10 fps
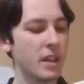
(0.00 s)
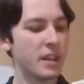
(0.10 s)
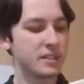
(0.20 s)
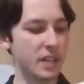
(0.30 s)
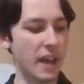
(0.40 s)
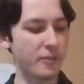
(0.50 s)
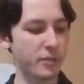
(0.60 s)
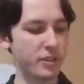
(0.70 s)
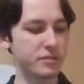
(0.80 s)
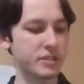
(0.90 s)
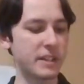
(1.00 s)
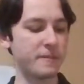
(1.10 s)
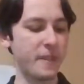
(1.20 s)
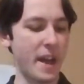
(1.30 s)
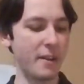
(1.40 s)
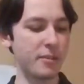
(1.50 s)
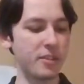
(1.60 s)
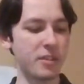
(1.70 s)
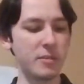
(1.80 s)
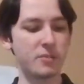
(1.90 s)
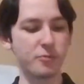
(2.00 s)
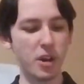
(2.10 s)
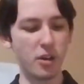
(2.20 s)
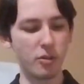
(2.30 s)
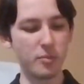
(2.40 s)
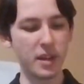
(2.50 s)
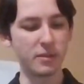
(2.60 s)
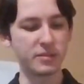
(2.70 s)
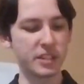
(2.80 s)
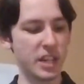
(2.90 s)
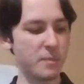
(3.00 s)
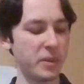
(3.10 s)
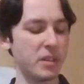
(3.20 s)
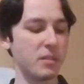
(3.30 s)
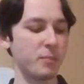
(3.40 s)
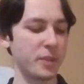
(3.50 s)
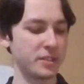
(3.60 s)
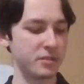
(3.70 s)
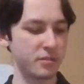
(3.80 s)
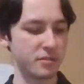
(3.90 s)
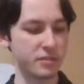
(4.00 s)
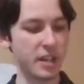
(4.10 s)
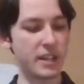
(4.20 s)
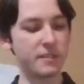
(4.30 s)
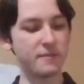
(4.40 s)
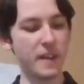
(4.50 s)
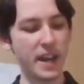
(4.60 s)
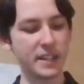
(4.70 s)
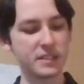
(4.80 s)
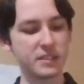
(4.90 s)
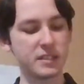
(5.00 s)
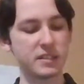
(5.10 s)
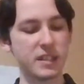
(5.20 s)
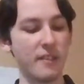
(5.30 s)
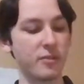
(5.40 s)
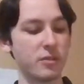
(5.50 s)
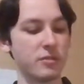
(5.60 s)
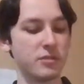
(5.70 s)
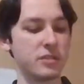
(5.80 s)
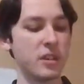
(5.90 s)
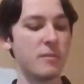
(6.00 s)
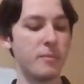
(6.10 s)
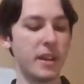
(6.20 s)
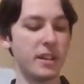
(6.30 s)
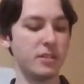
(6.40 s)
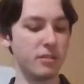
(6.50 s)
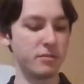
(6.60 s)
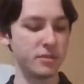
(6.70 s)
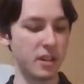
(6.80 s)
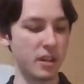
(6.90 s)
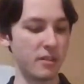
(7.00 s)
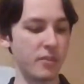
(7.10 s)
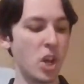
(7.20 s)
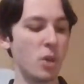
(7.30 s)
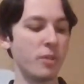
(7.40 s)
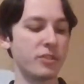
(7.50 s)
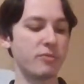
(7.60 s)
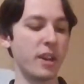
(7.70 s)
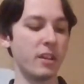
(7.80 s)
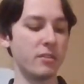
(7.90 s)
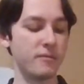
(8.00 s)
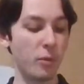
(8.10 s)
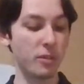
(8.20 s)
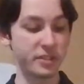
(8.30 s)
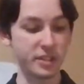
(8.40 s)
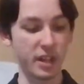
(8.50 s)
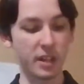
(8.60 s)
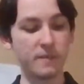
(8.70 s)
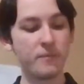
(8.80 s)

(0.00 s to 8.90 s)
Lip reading: Severus had found them in Rome and was keeping them prisoners, a device that Severus made use of with great foresight.